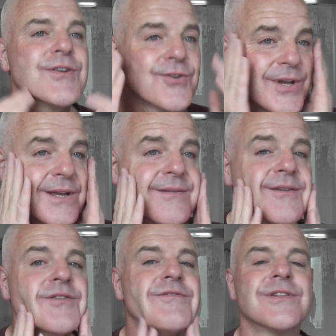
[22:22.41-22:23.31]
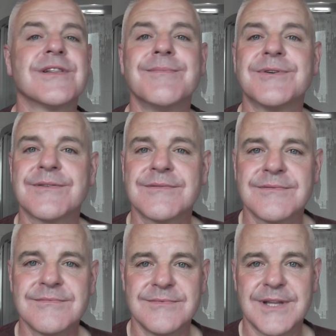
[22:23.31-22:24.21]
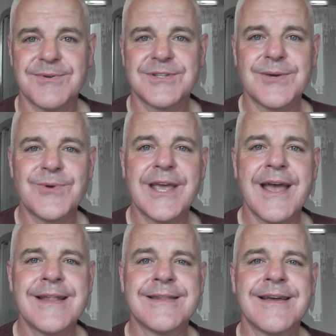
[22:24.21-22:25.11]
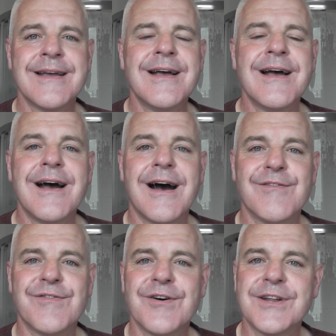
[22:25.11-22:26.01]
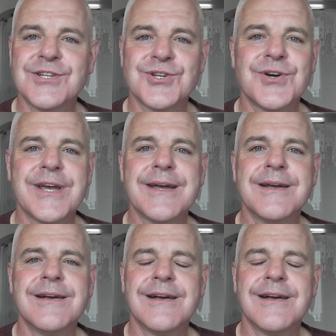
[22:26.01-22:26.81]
you're doing over the Labor Day weekend, have fun, enjoy it.